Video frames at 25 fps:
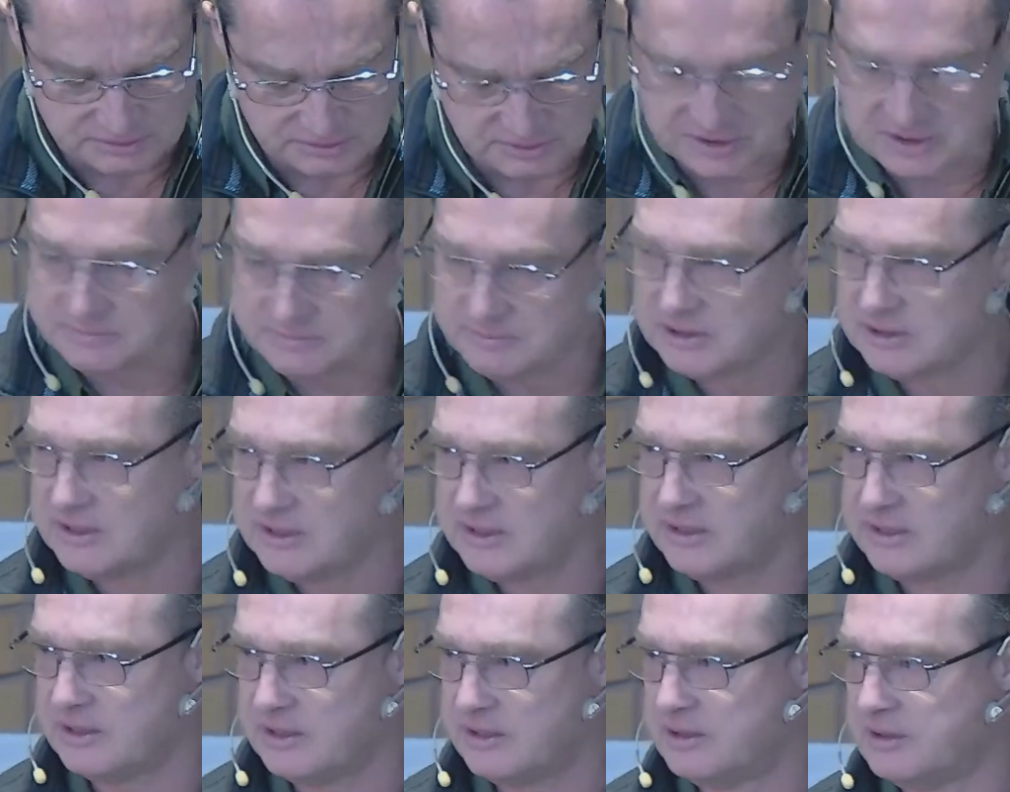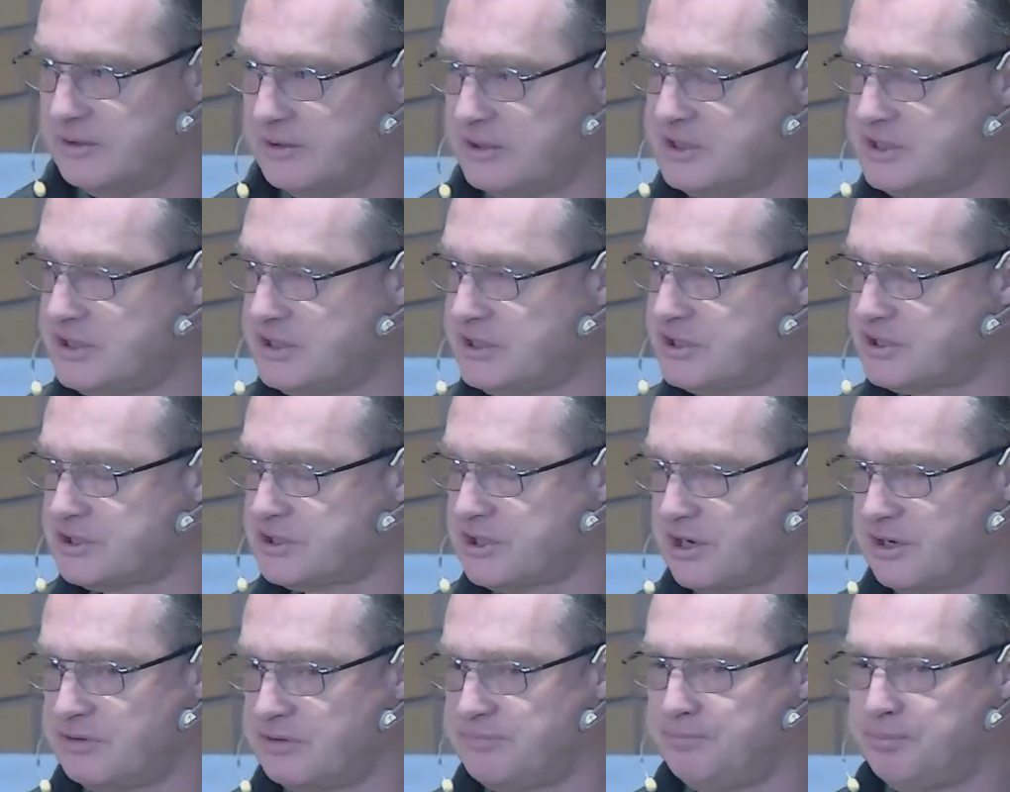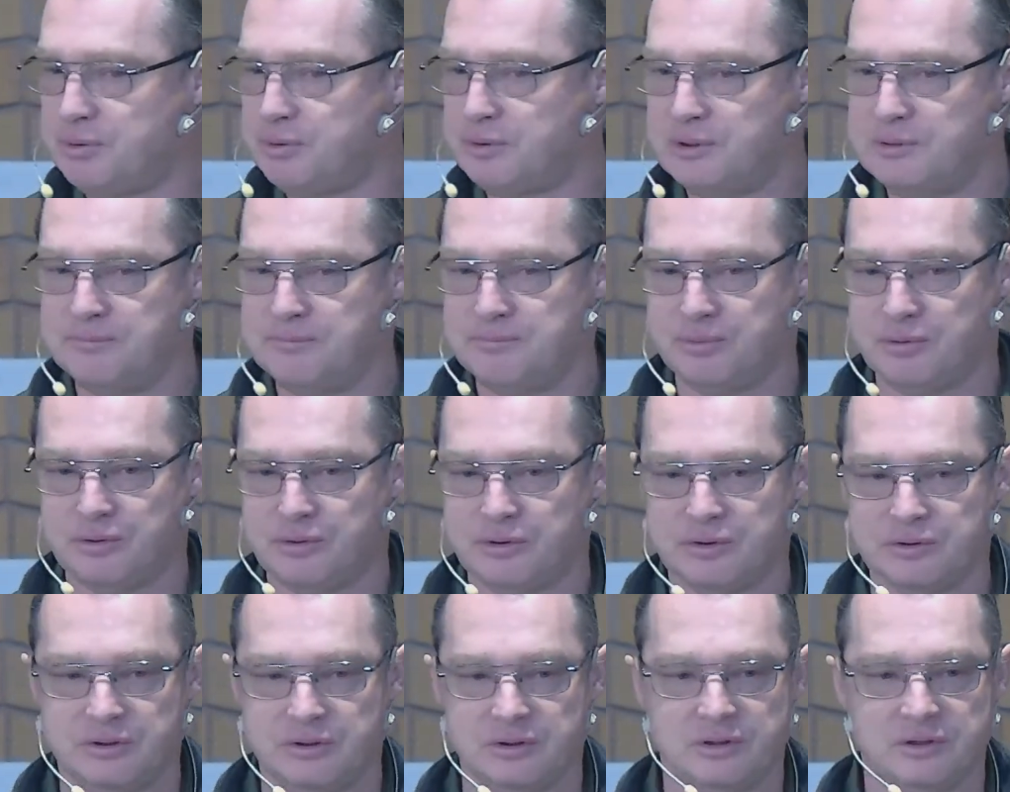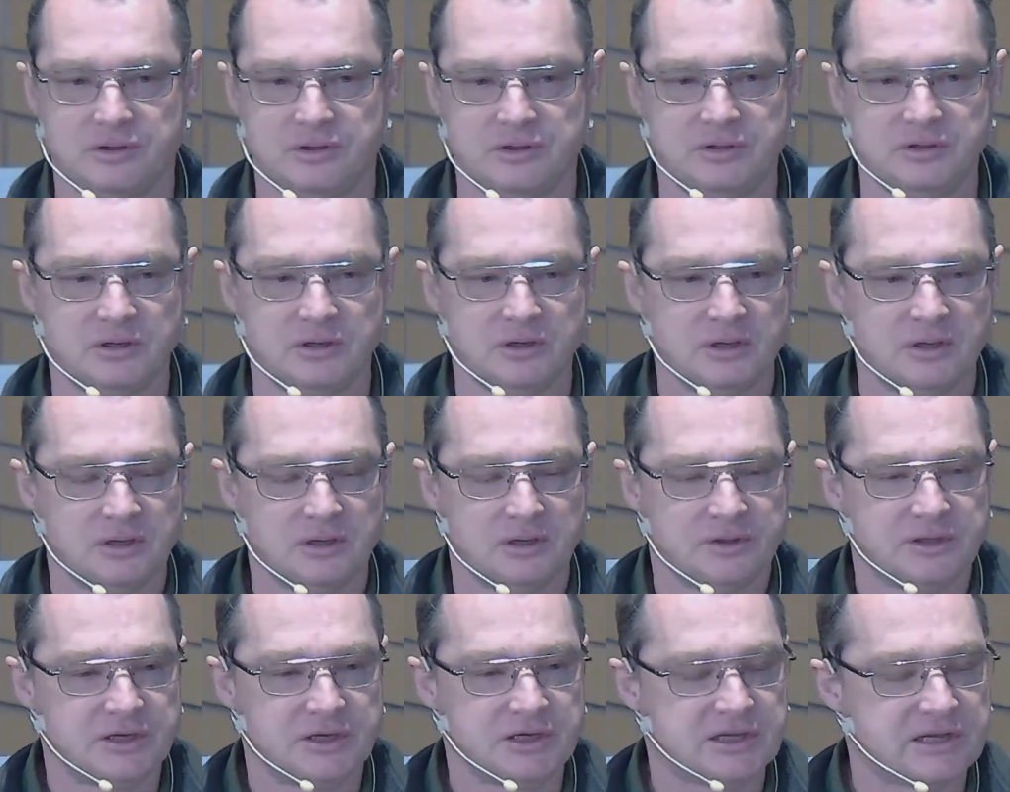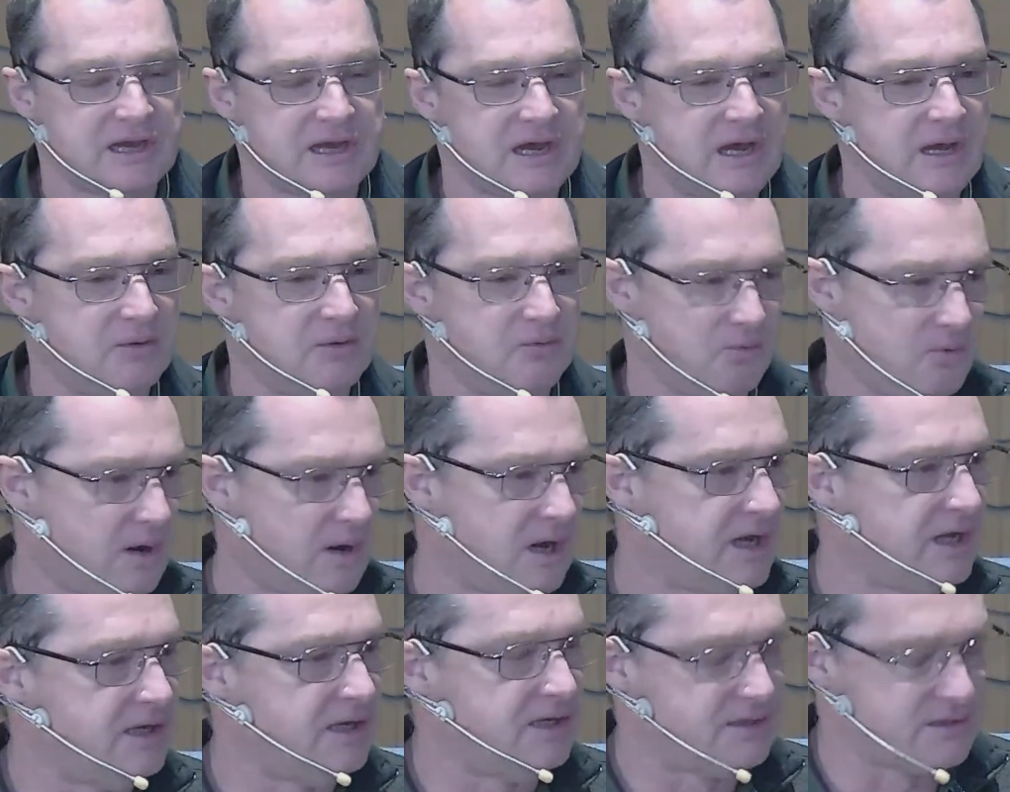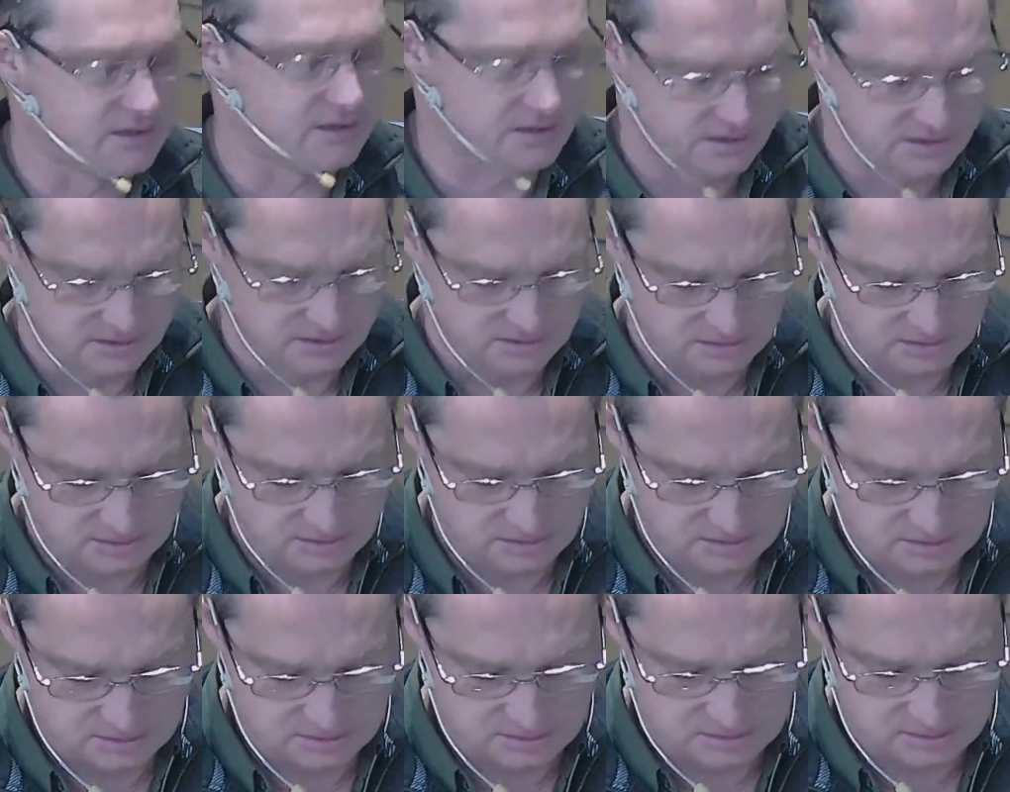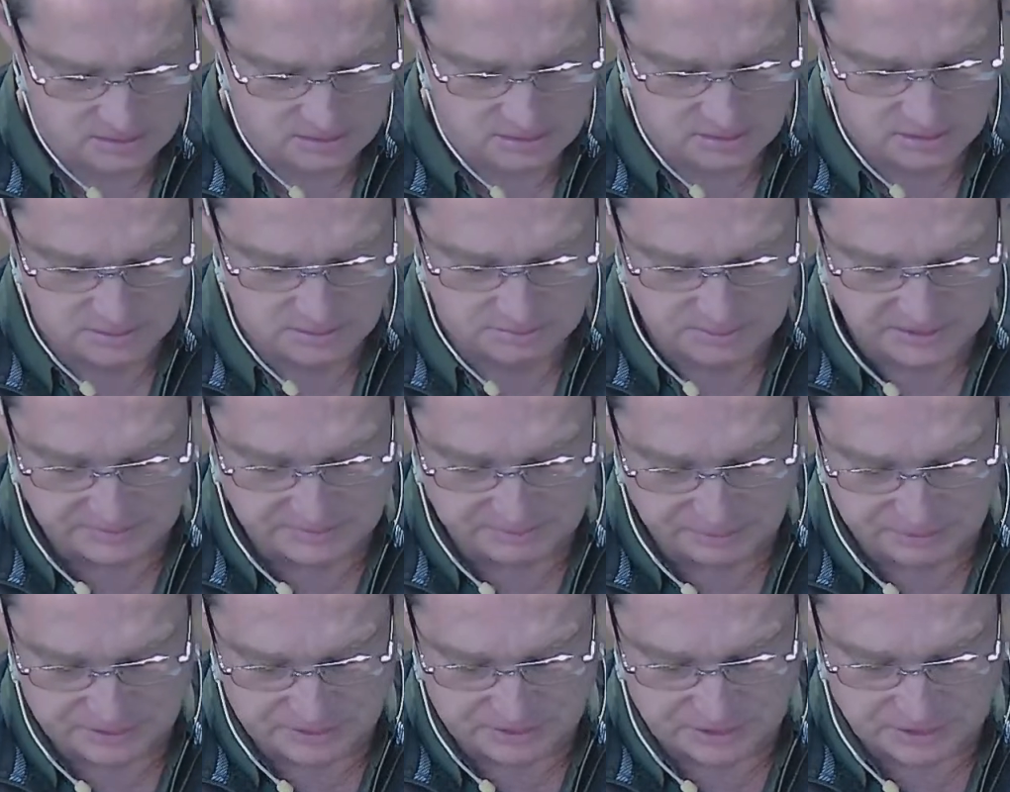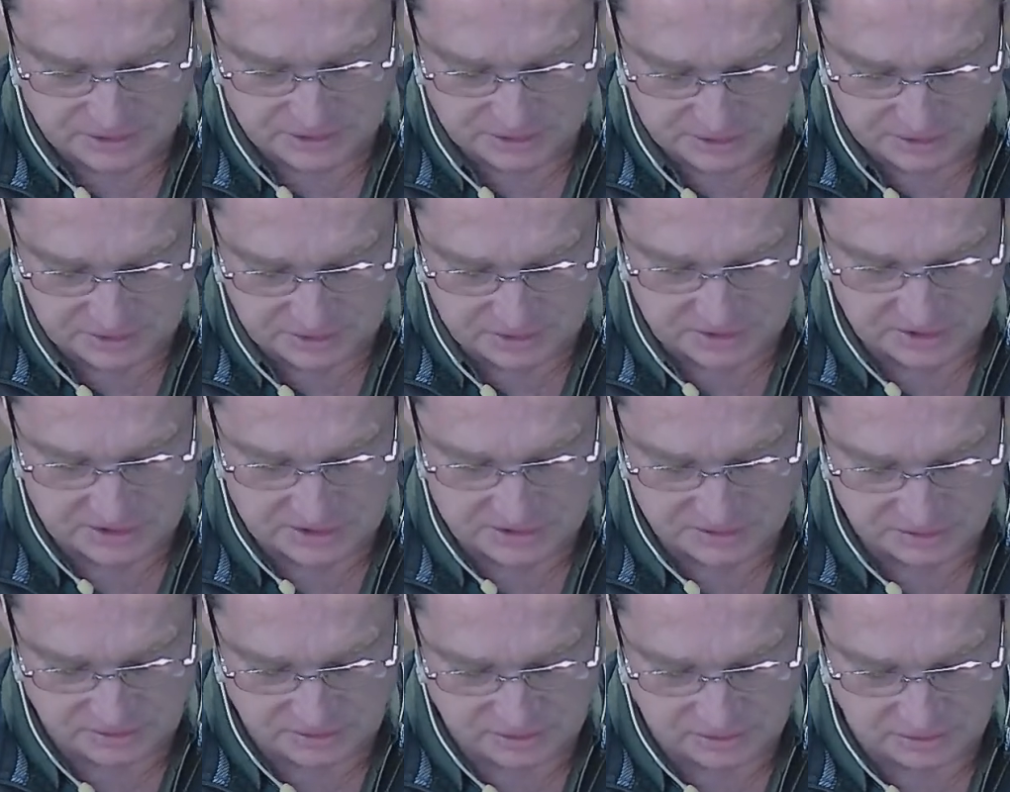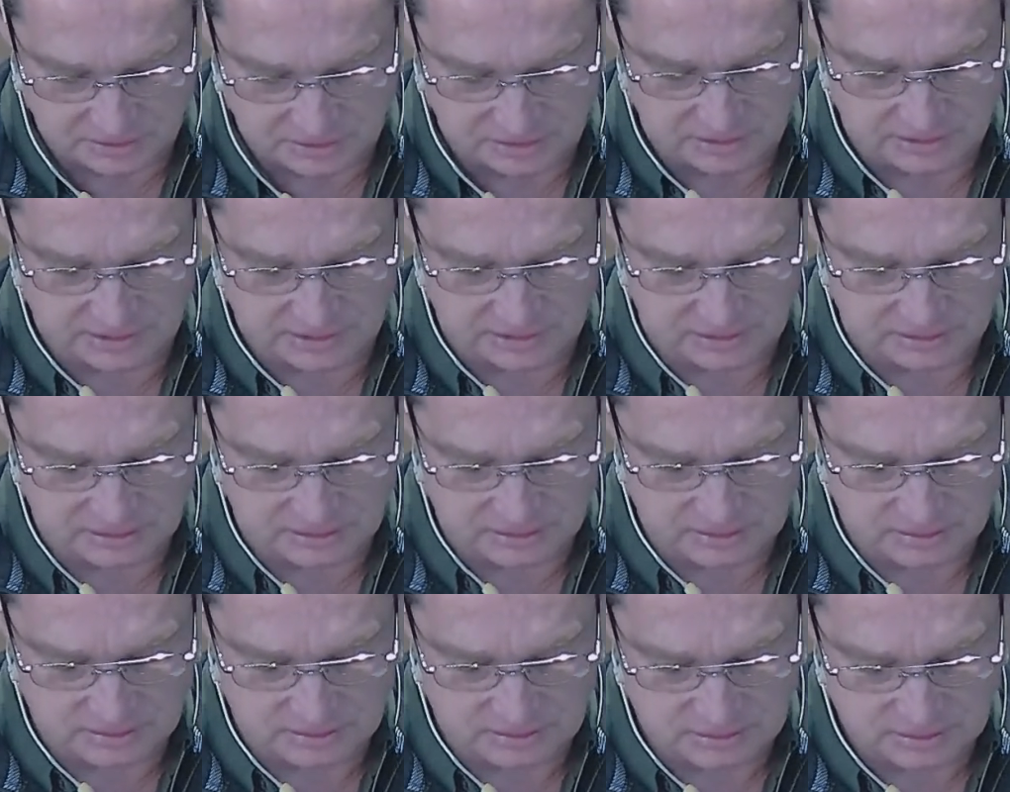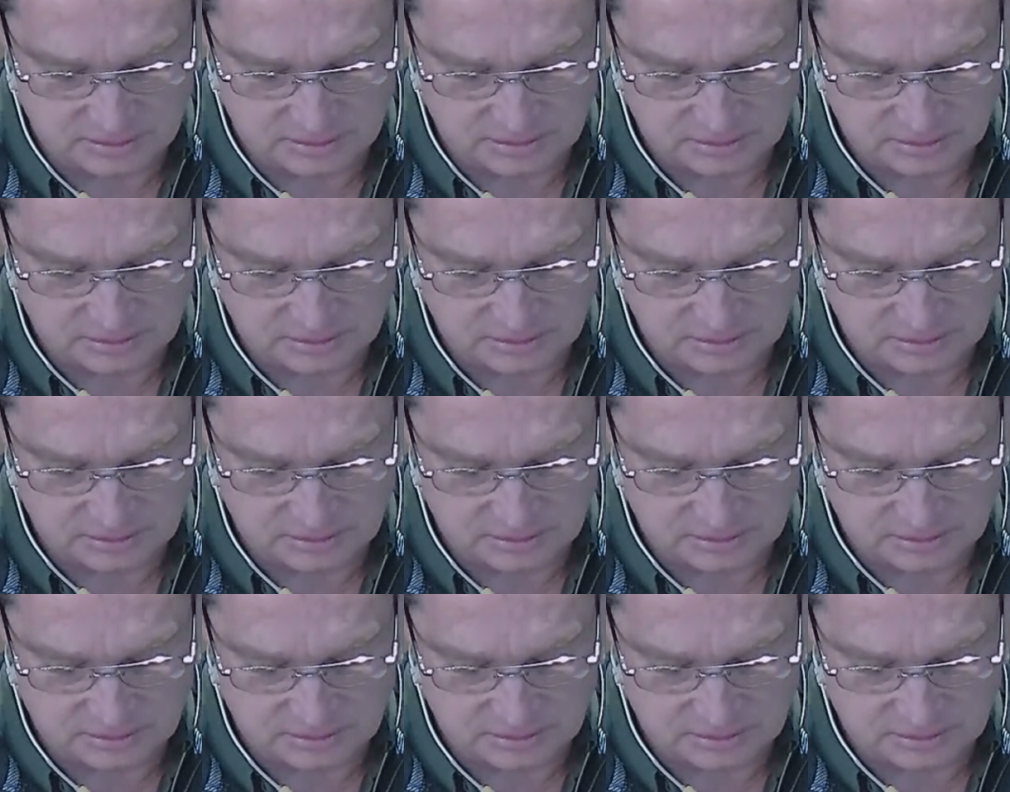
He's written them a letter. This is so important that, that it can't wait. People's eternity is on the line.